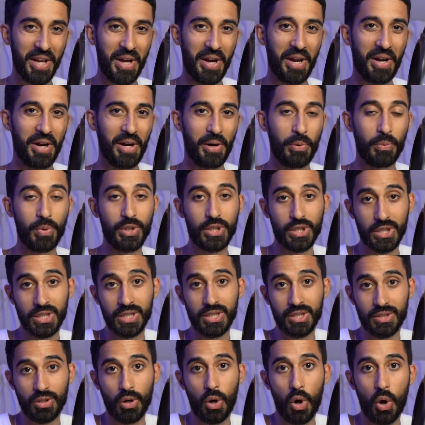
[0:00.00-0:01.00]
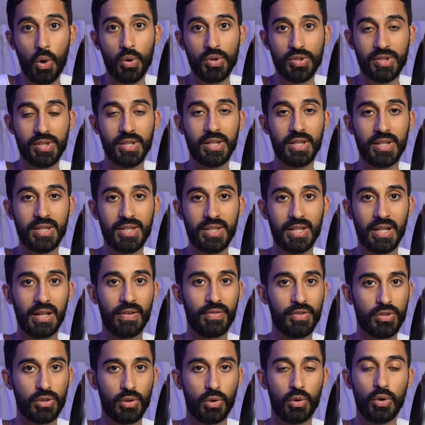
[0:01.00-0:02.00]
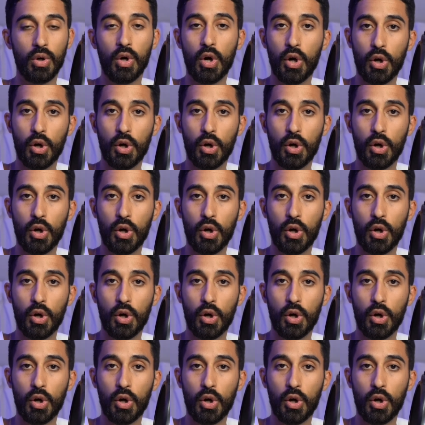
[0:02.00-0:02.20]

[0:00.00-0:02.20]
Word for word: uh, which is the hosting itself. So